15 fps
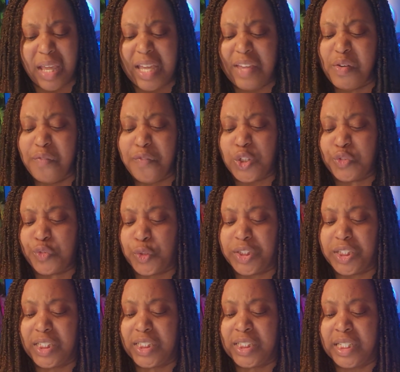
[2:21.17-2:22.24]
even verse
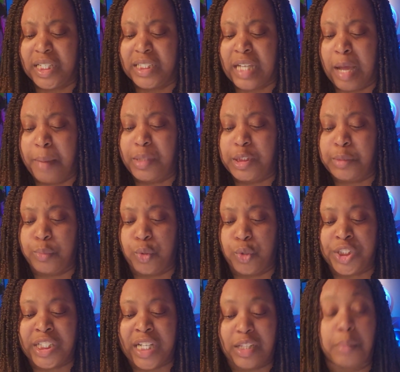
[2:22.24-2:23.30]
fourteen, it says, how much
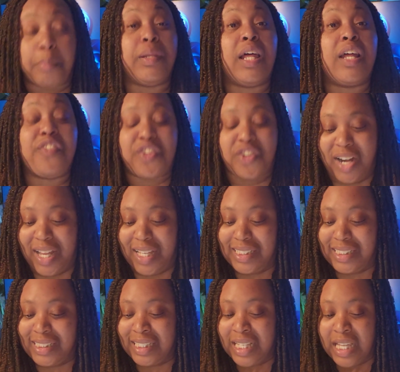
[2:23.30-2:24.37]
more shall the blood of
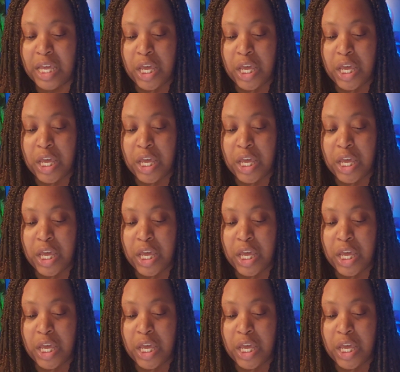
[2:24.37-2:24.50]
Christ,